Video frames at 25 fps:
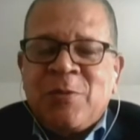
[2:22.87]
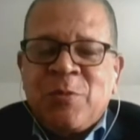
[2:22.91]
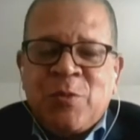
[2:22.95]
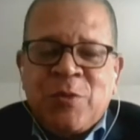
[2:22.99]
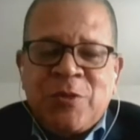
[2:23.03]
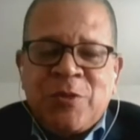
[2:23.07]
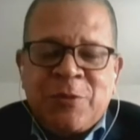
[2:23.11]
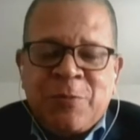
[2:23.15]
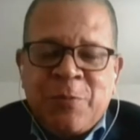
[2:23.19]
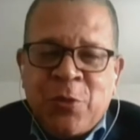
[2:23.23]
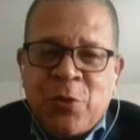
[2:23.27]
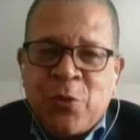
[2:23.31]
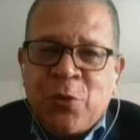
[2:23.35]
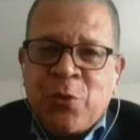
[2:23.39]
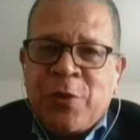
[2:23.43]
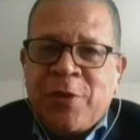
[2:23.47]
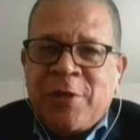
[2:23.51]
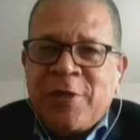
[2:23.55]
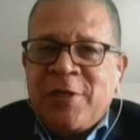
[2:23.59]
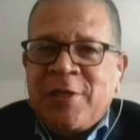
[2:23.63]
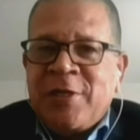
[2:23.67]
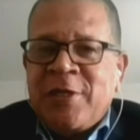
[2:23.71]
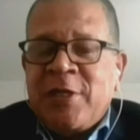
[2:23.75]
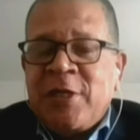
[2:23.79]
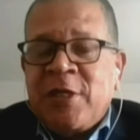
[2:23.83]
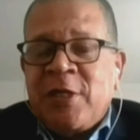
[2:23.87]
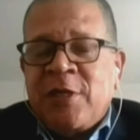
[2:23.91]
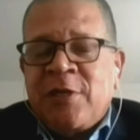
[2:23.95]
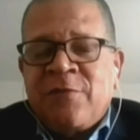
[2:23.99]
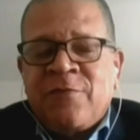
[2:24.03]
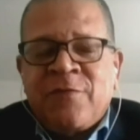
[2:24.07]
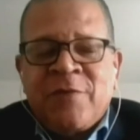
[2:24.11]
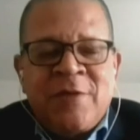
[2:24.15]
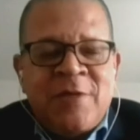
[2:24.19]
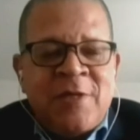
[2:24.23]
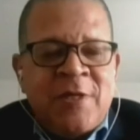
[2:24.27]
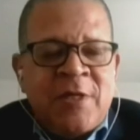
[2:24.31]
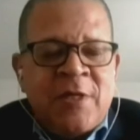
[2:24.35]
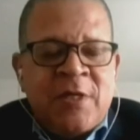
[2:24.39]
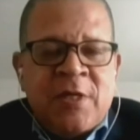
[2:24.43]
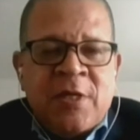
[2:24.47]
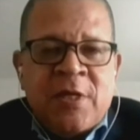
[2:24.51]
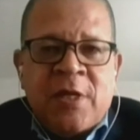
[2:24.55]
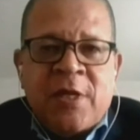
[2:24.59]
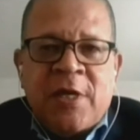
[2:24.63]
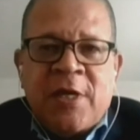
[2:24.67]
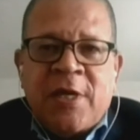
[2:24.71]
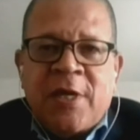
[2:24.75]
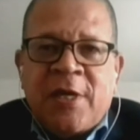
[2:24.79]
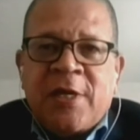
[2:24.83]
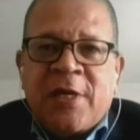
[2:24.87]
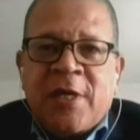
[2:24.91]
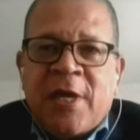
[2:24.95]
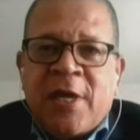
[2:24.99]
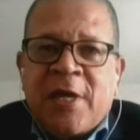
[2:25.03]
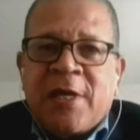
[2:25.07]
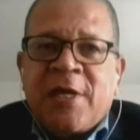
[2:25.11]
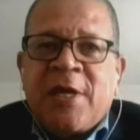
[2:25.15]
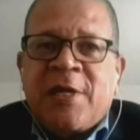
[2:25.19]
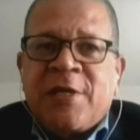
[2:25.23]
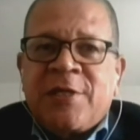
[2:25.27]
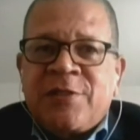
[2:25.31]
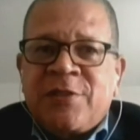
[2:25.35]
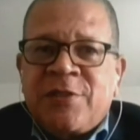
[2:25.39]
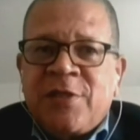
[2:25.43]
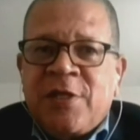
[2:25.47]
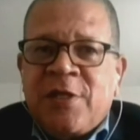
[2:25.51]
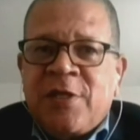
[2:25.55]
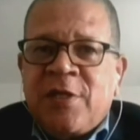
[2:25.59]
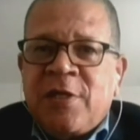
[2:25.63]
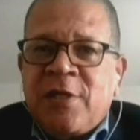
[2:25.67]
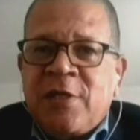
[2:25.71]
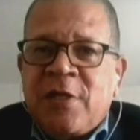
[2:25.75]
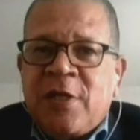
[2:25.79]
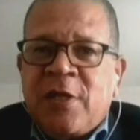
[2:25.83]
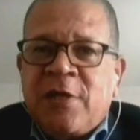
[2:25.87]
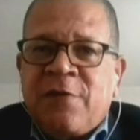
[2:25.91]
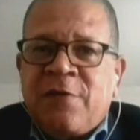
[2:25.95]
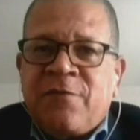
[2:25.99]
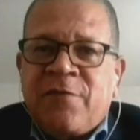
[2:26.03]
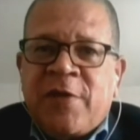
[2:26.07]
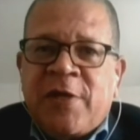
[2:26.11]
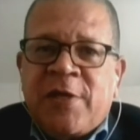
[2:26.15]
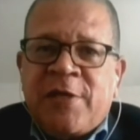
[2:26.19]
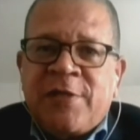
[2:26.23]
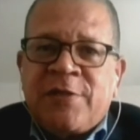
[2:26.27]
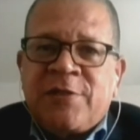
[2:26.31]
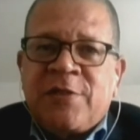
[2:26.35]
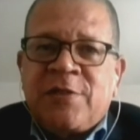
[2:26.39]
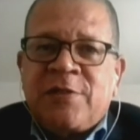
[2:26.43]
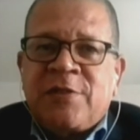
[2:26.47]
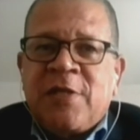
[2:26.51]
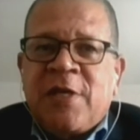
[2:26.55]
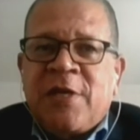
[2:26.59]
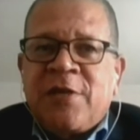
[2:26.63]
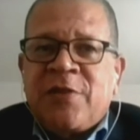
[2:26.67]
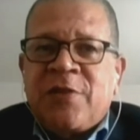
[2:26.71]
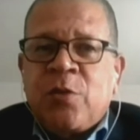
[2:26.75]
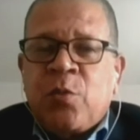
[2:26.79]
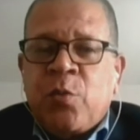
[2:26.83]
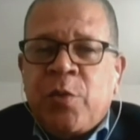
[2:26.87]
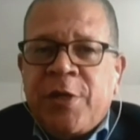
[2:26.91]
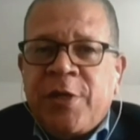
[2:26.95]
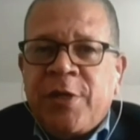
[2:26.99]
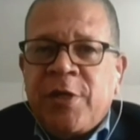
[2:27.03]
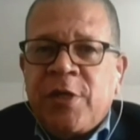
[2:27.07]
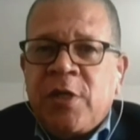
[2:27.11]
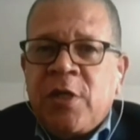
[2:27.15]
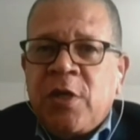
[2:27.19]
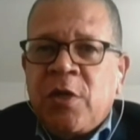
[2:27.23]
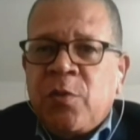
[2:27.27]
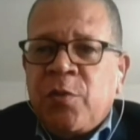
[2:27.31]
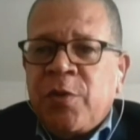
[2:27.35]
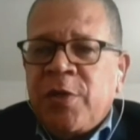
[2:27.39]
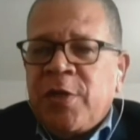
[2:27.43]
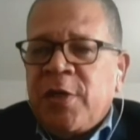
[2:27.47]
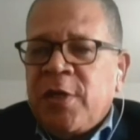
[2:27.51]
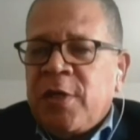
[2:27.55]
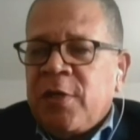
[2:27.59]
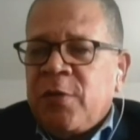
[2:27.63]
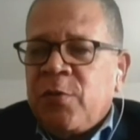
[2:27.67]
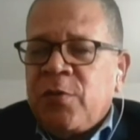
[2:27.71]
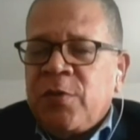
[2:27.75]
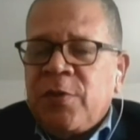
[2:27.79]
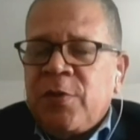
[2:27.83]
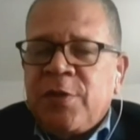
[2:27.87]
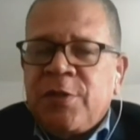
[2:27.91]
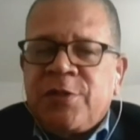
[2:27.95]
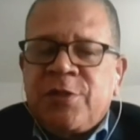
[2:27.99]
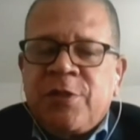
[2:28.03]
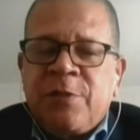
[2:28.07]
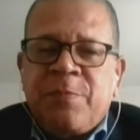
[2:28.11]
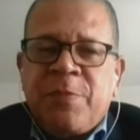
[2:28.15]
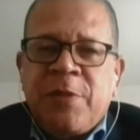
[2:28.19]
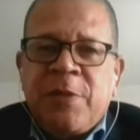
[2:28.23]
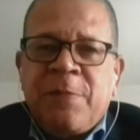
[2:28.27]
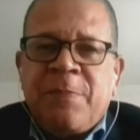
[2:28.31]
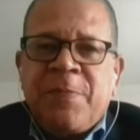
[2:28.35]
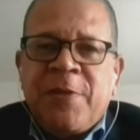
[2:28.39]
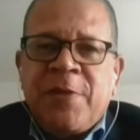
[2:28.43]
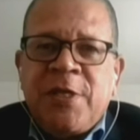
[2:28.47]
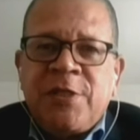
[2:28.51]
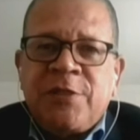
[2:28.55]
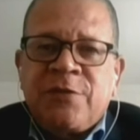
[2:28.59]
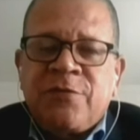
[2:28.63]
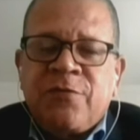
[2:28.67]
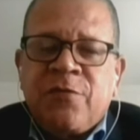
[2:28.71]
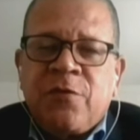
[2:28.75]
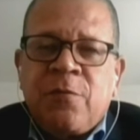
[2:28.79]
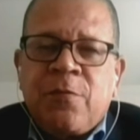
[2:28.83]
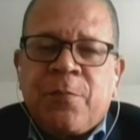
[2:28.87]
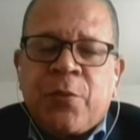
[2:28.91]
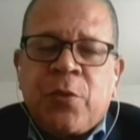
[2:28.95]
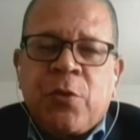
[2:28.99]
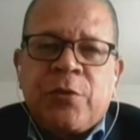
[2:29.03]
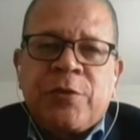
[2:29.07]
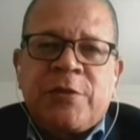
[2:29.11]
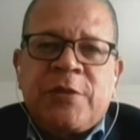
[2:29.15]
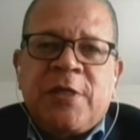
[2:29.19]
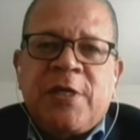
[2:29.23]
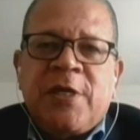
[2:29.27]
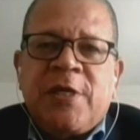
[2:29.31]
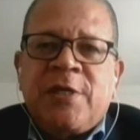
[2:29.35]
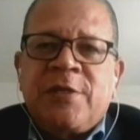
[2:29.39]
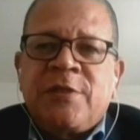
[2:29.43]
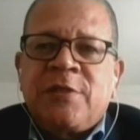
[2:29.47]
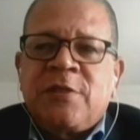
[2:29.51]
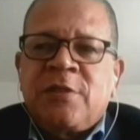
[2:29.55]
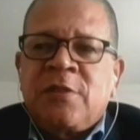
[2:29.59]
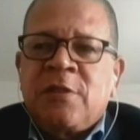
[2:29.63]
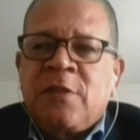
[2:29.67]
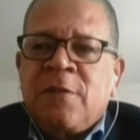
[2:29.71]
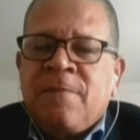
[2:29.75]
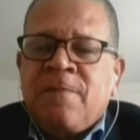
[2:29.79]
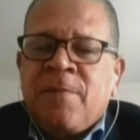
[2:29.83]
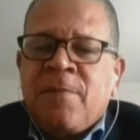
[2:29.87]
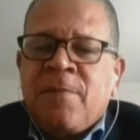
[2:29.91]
Was born and lived, I got to say that nonviolence is not the way to go. It should be peaceful protests.